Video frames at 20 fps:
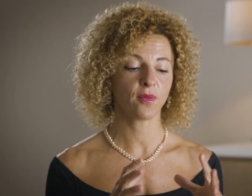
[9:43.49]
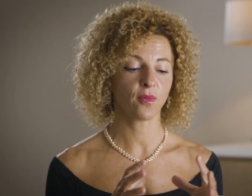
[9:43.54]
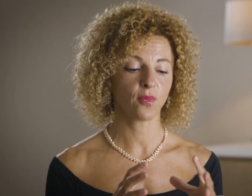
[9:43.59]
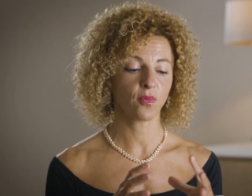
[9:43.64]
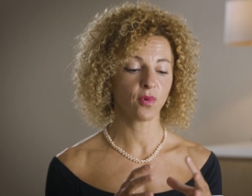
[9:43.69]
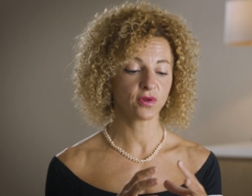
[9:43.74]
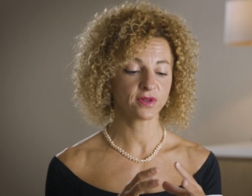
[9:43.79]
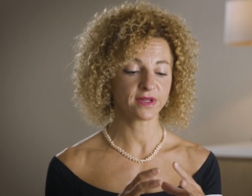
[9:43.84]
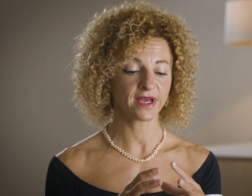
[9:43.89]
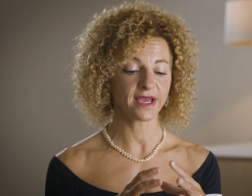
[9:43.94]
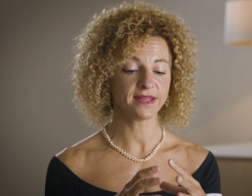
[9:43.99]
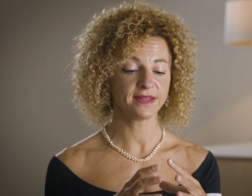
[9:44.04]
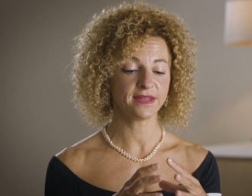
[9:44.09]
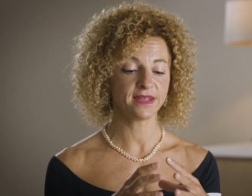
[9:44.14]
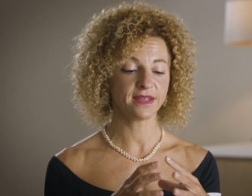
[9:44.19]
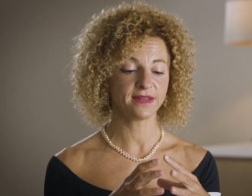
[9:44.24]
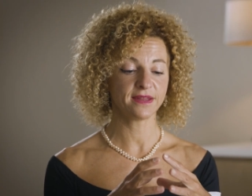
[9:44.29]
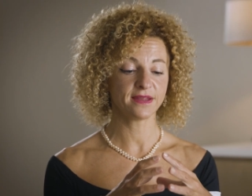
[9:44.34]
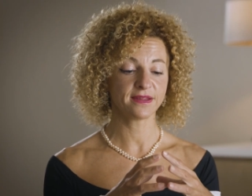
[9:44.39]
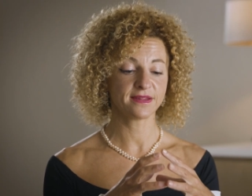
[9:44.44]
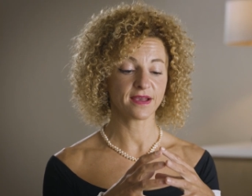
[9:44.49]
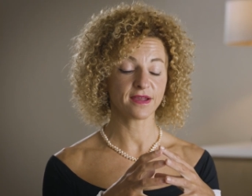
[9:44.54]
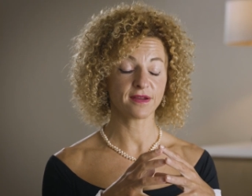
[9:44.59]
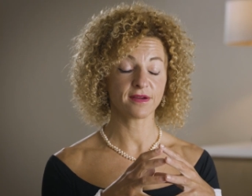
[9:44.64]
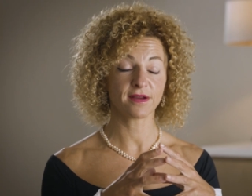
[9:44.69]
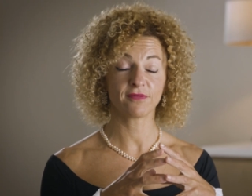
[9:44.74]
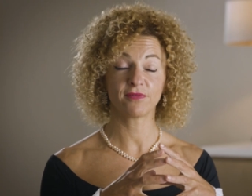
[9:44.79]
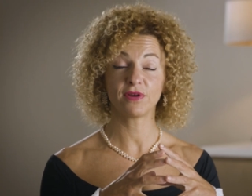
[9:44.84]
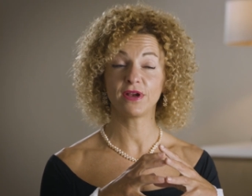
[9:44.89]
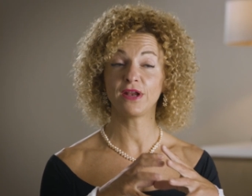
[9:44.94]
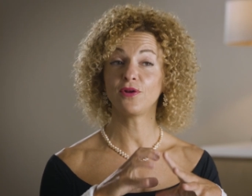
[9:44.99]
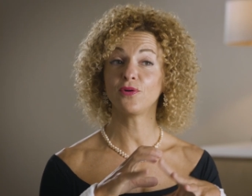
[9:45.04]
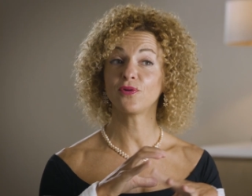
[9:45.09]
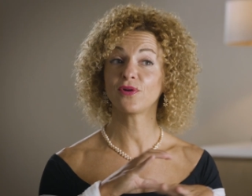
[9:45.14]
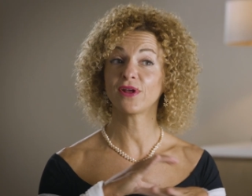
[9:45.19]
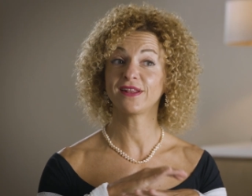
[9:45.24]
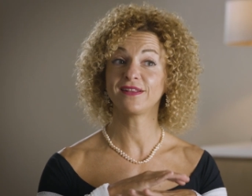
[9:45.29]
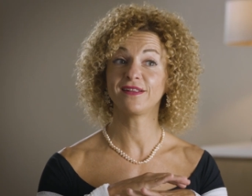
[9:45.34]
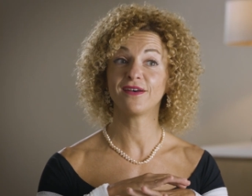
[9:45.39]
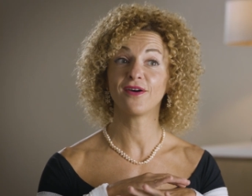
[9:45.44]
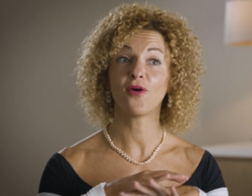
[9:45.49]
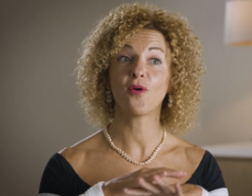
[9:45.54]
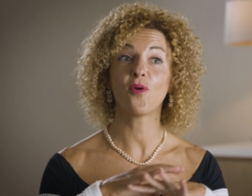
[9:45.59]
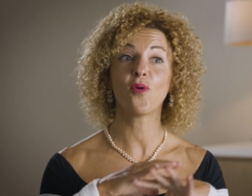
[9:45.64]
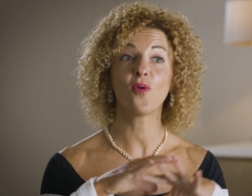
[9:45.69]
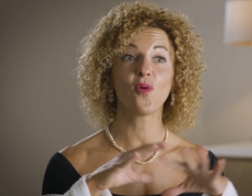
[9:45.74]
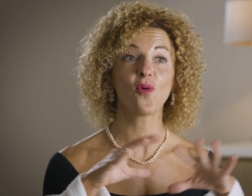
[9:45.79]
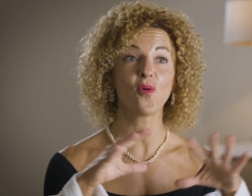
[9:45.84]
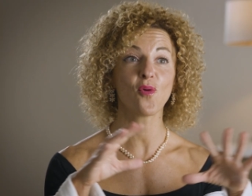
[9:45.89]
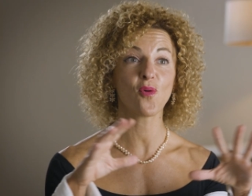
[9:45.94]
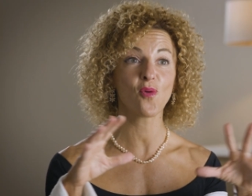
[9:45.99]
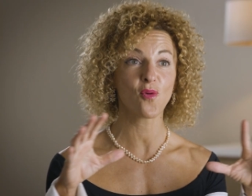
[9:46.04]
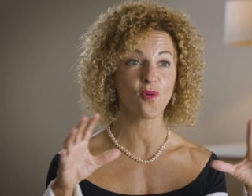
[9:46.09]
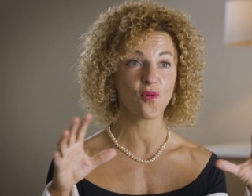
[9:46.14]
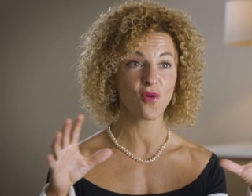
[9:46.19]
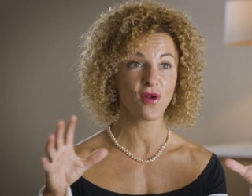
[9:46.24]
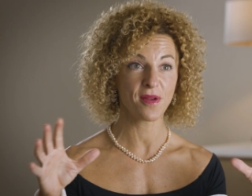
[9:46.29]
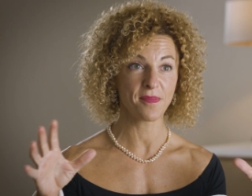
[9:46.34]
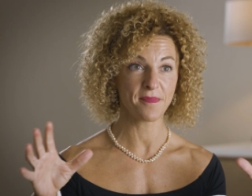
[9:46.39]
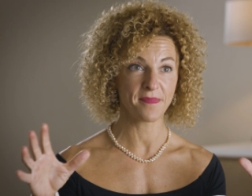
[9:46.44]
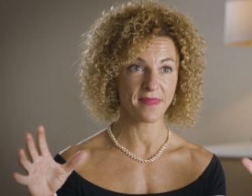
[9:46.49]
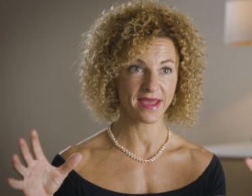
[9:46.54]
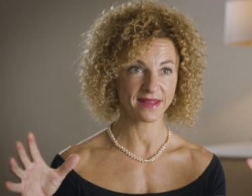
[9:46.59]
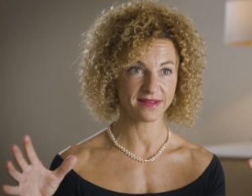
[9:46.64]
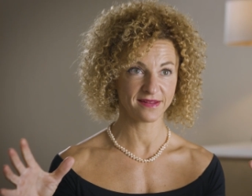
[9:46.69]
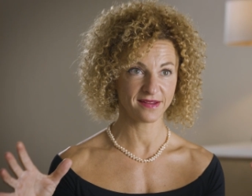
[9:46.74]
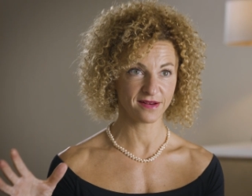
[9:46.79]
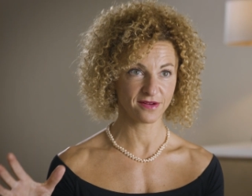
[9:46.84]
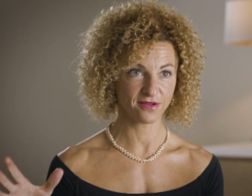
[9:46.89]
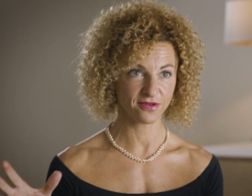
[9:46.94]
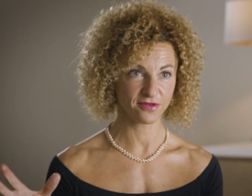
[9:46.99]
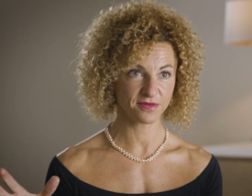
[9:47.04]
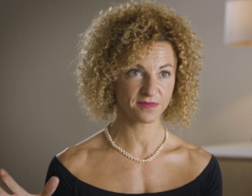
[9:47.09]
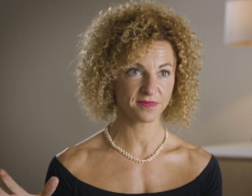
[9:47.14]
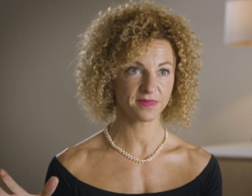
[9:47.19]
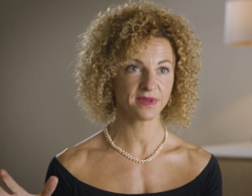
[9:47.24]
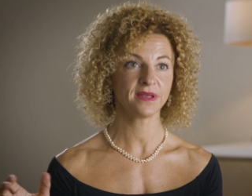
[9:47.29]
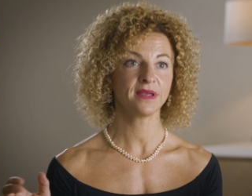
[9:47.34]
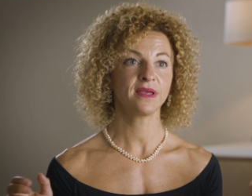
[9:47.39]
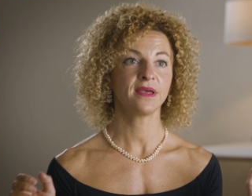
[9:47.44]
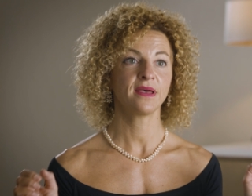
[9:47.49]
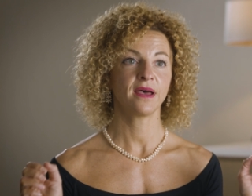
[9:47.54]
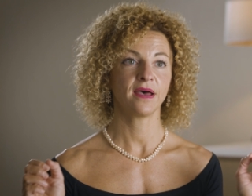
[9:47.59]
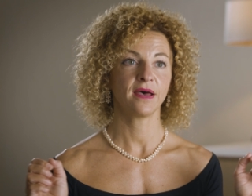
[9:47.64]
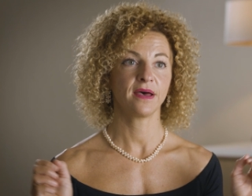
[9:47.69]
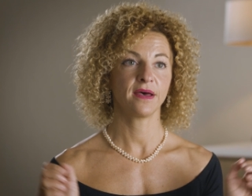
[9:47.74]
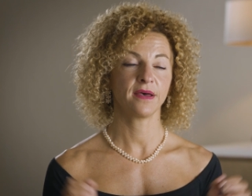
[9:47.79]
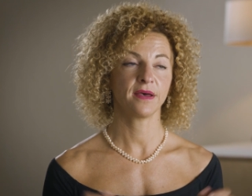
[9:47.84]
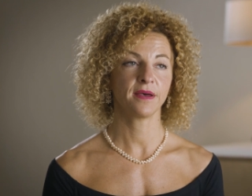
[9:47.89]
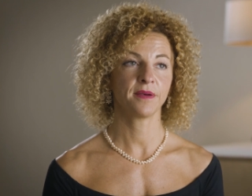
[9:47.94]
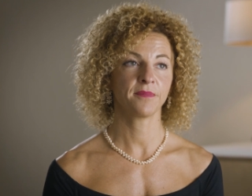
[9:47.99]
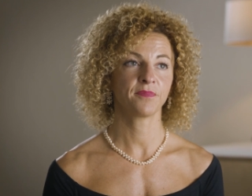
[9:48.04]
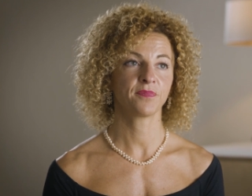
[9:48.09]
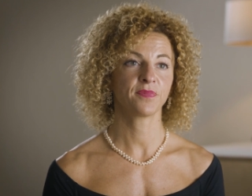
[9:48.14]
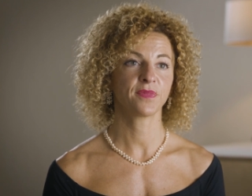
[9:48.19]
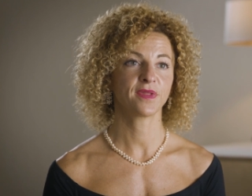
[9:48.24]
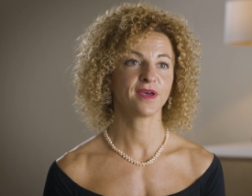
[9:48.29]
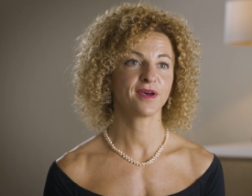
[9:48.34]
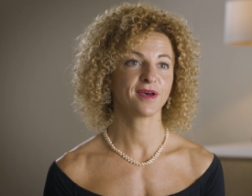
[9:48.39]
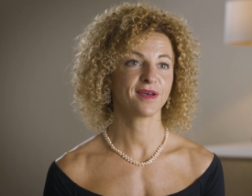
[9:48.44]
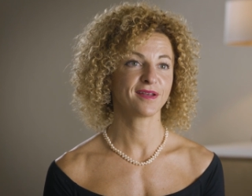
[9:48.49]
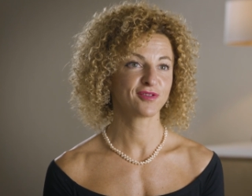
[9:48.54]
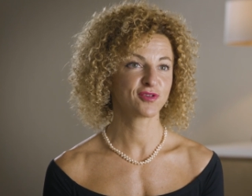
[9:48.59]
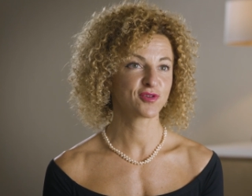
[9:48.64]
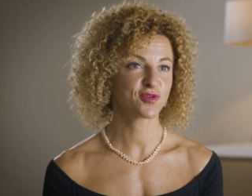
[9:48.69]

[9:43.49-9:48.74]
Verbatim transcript: What I did is I really look at the whole methylome um,